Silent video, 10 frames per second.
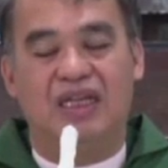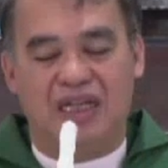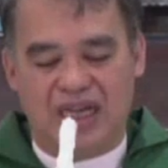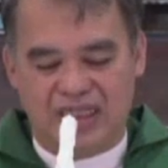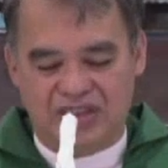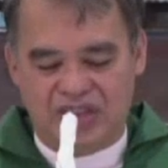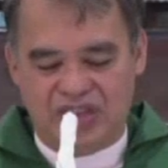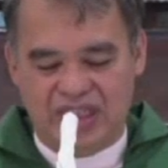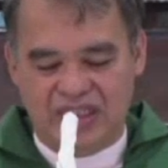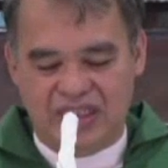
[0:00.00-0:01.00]
God
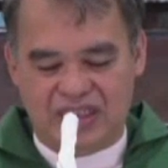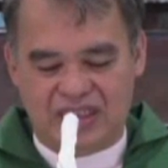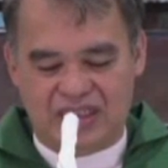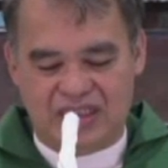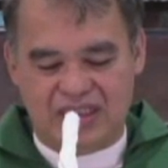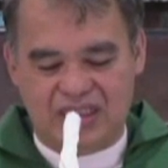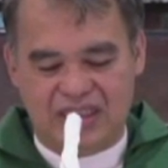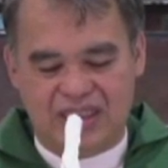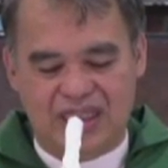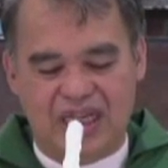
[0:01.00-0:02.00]
changed
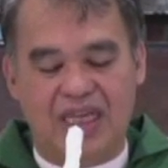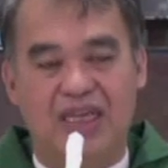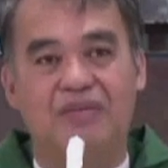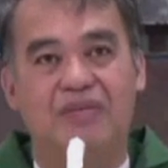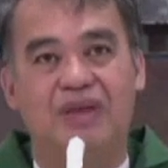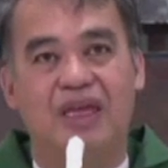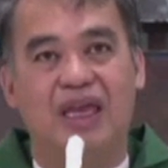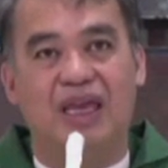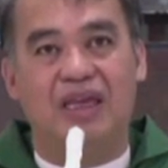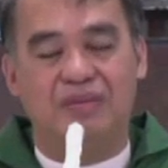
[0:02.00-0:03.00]
the name
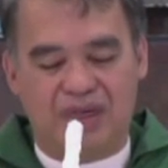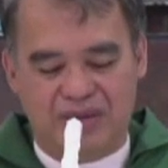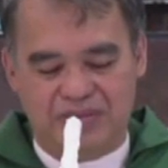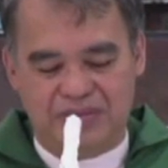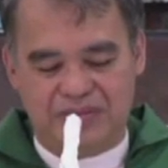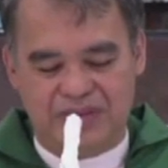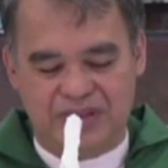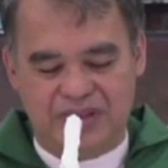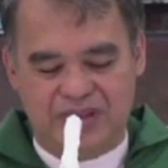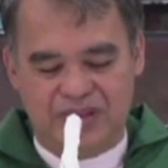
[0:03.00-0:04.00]
Abram
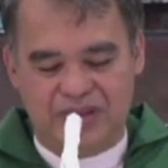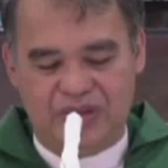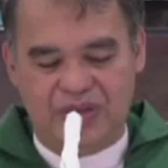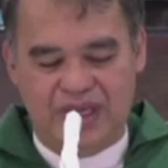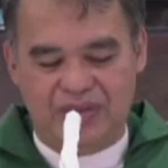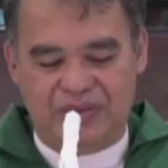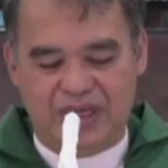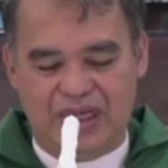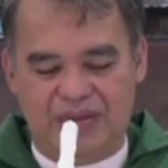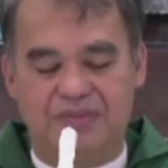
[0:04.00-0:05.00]
to
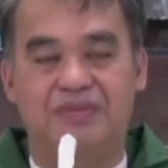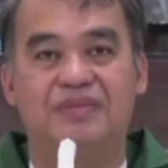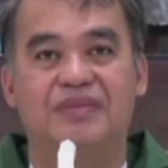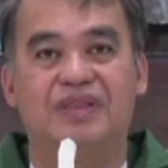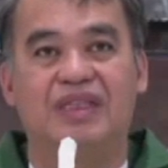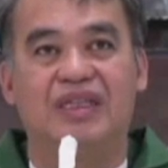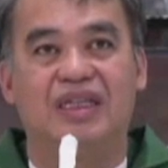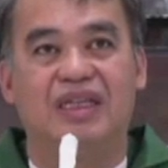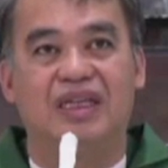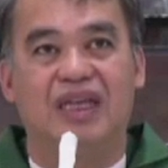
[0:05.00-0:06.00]
Abraham,
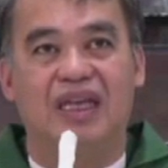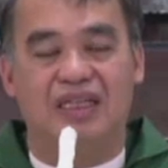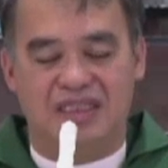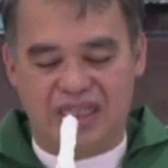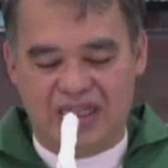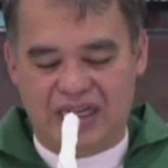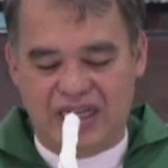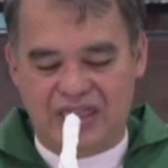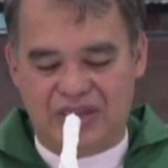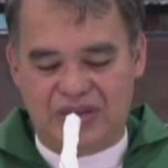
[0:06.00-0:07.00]
and
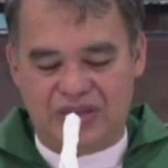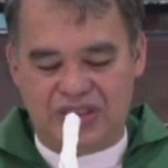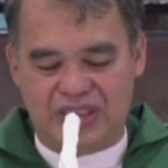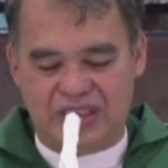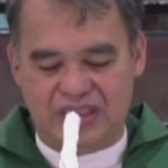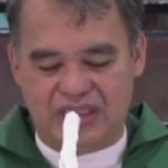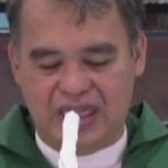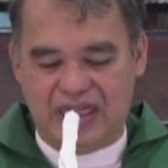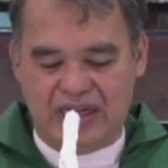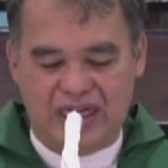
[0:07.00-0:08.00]
Sarai to
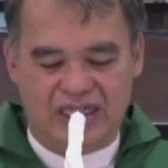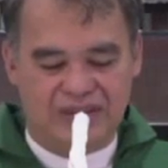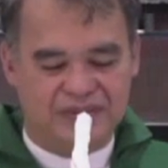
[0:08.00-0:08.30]
Sarah.